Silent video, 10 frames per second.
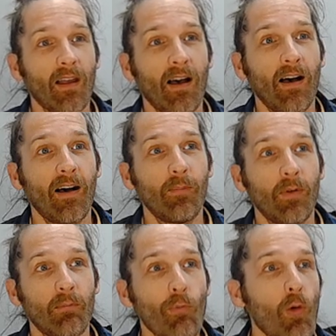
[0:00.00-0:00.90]

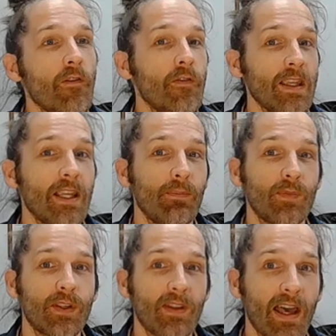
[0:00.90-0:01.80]

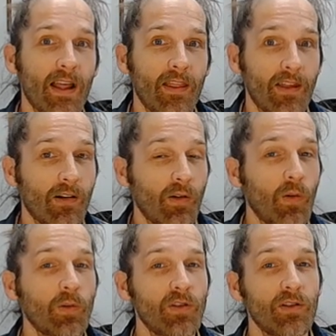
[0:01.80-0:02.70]
morphemes that their
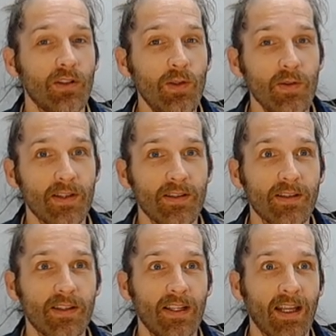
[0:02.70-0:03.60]
culture
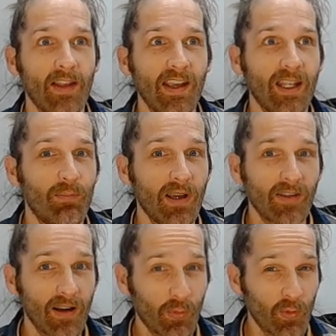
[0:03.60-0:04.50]
uses, and they can pick
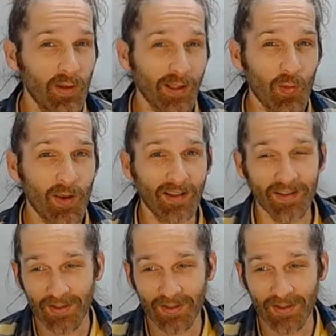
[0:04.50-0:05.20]
that up really quickly.